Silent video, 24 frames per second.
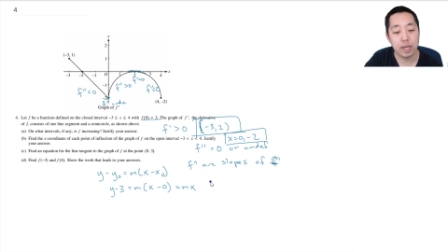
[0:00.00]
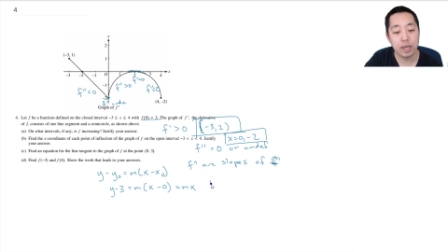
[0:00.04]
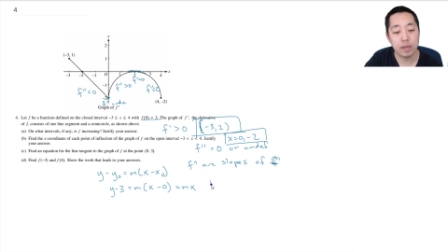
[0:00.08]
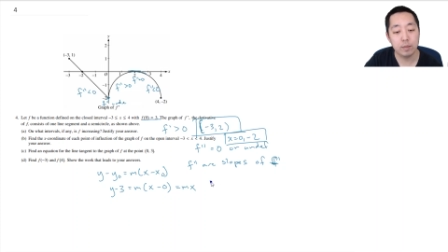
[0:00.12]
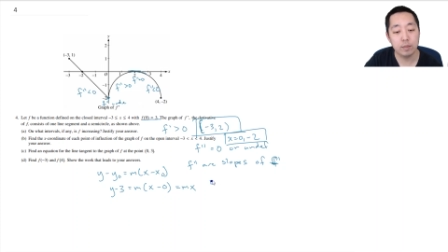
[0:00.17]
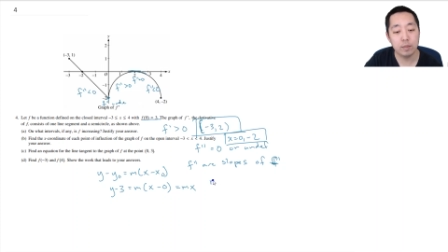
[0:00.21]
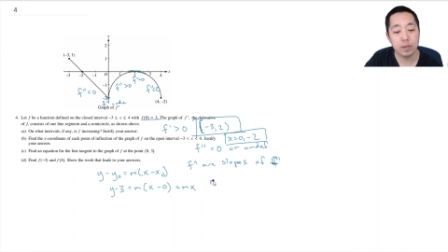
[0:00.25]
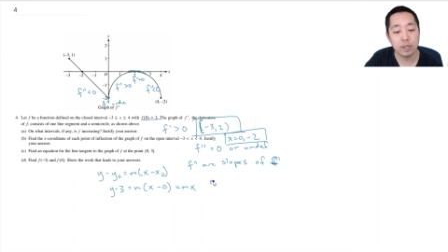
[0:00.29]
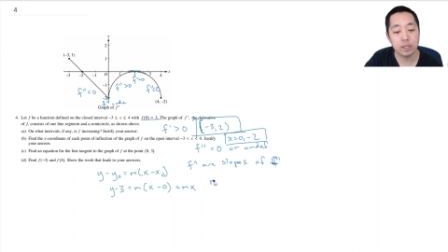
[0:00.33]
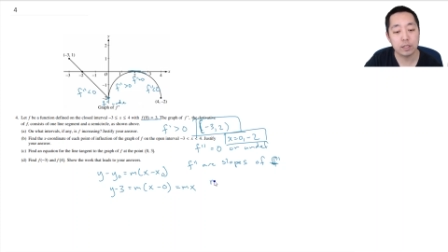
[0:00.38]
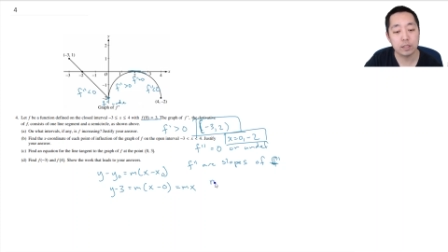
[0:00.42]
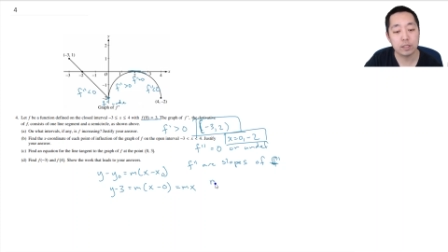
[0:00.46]

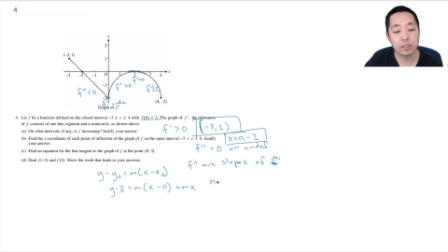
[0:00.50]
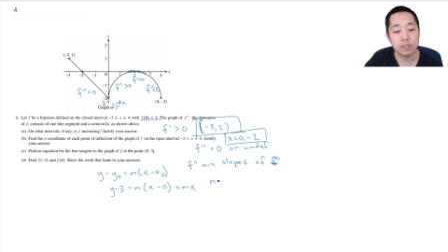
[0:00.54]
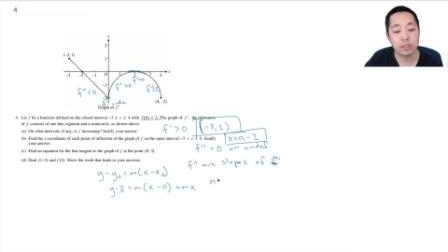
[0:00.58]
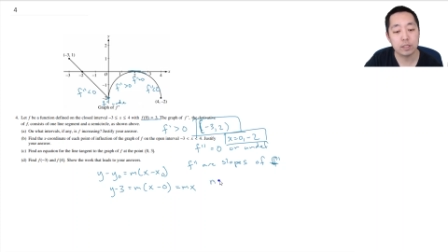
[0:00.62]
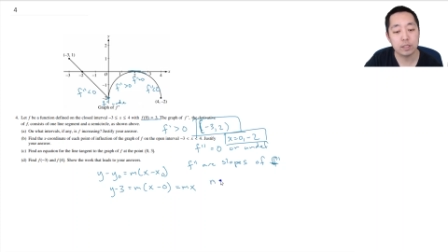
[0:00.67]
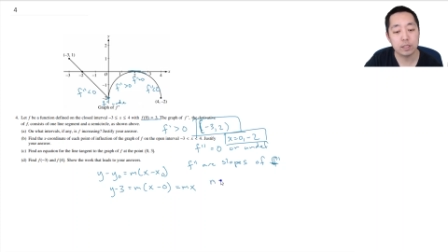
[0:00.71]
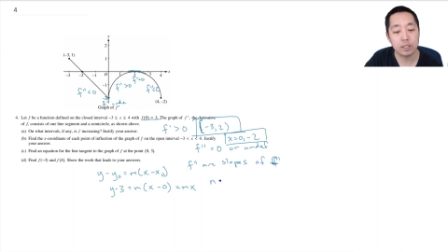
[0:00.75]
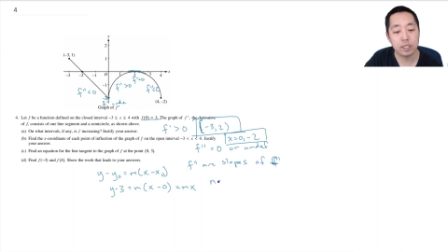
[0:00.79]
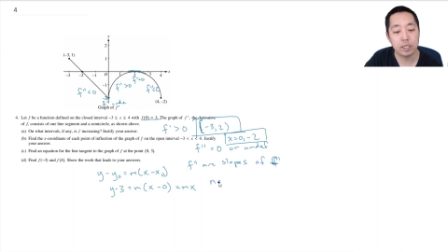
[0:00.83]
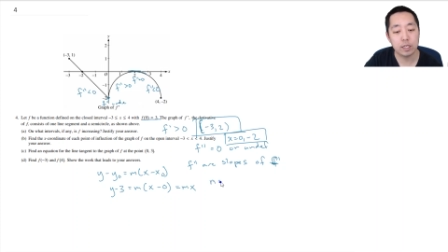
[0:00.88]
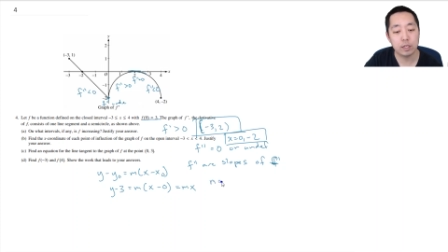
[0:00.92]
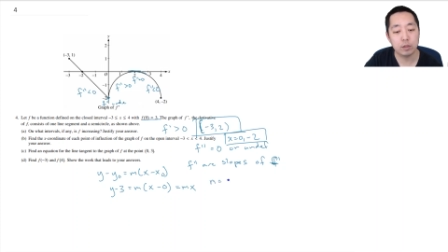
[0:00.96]
m
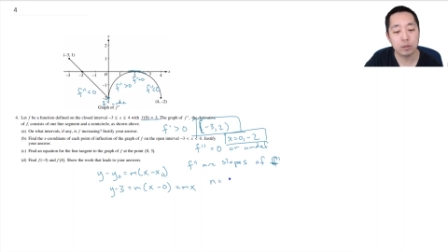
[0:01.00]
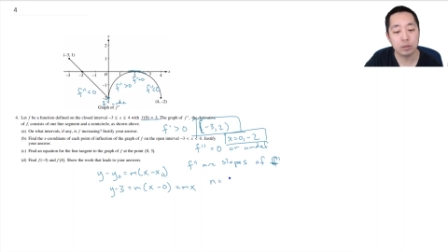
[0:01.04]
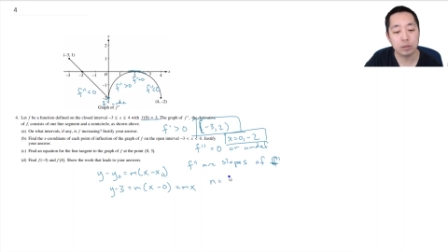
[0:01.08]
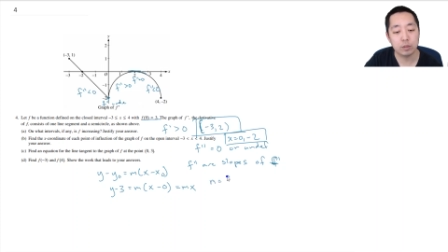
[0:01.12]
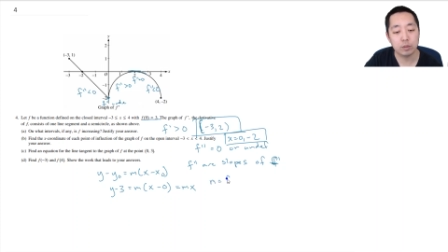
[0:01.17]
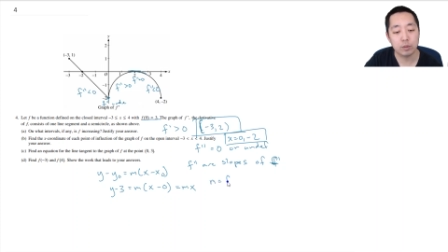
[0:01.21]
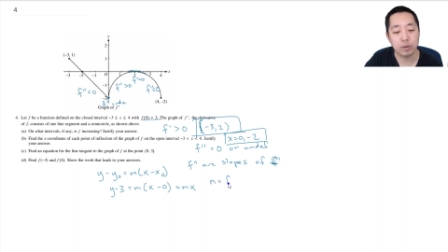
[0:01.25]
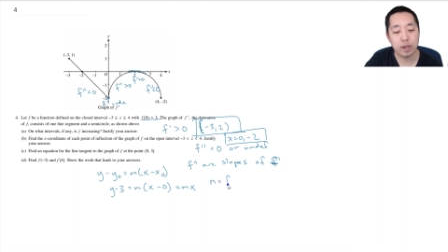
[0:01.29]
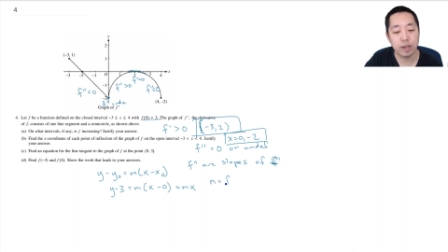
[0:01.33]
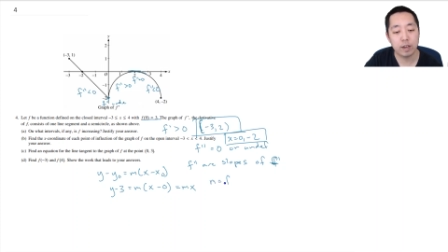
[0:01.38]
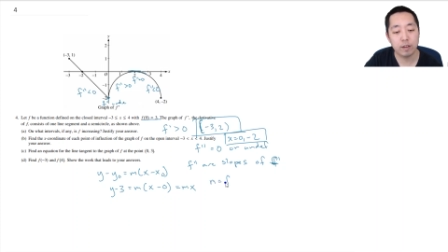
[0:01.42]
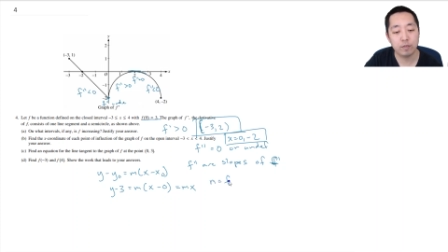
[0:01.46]
is equal
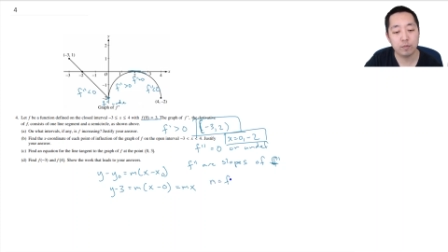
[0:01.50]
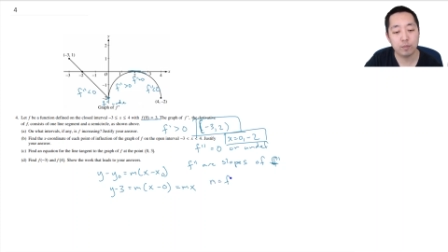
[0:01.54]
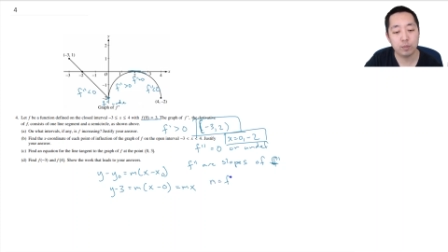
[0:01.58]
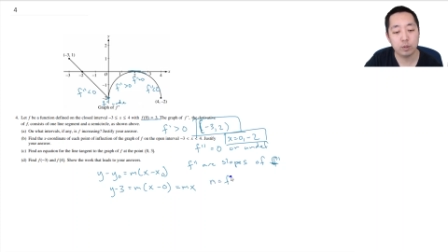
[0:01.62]
to f